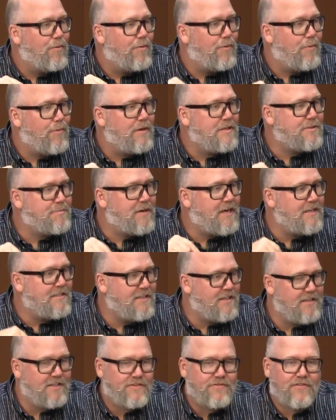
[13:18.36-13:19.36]
Well, it's because
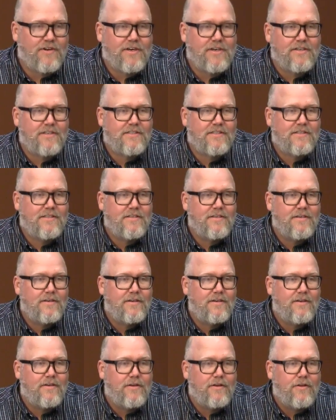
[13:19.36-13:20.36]
of this verse.
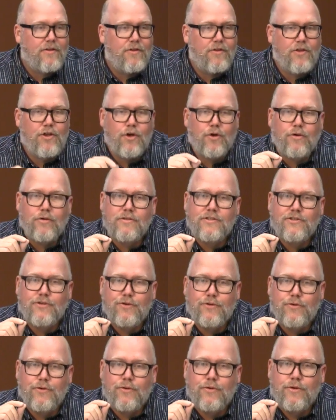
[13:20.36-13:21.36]
Those
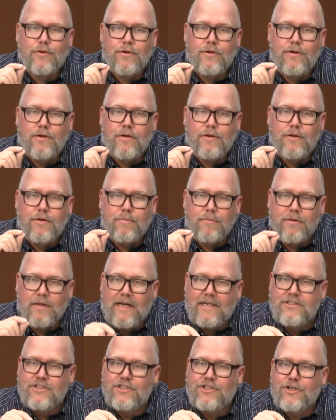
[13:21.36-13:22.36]
who
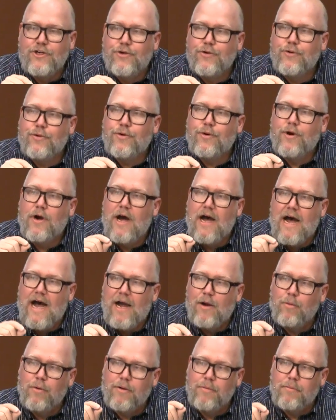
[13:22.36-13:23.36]
bless you,
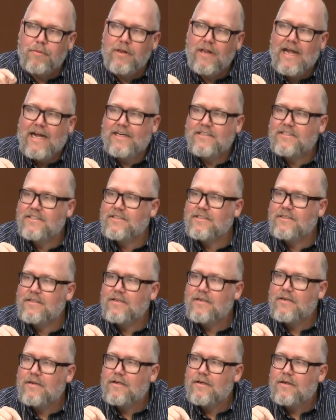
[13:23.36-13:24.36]
I will bless.
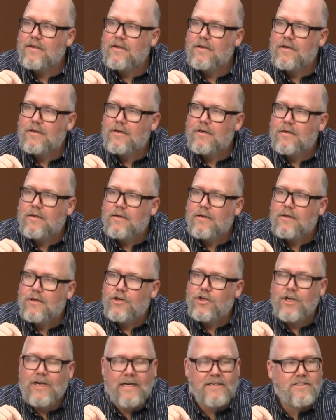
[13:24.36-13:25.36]

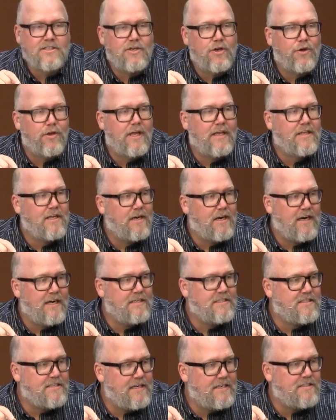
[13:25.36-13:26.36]
Do you guys know that the
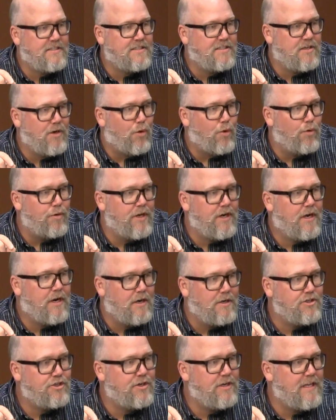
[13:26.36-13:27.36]
United States is the only
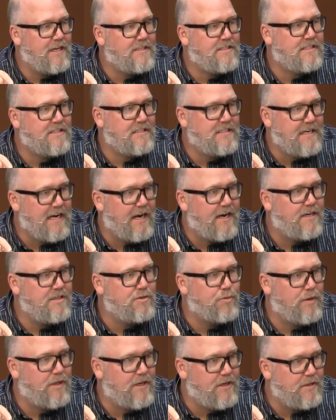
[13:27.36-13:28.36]
country that
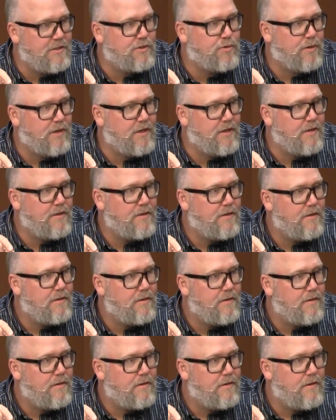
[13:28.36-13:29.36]
stands with Israel
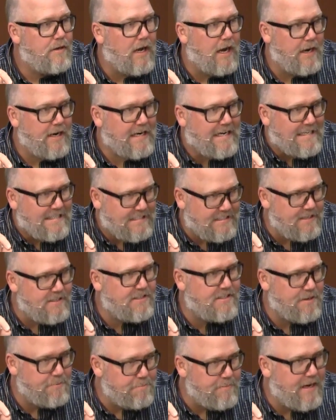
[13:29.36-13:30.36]
on a
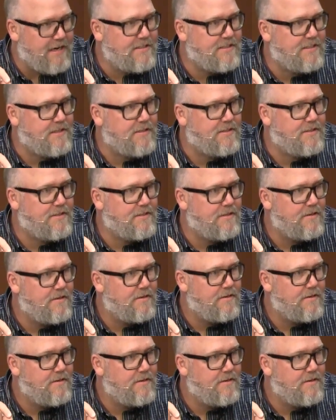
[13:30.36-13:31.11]
consistent basis?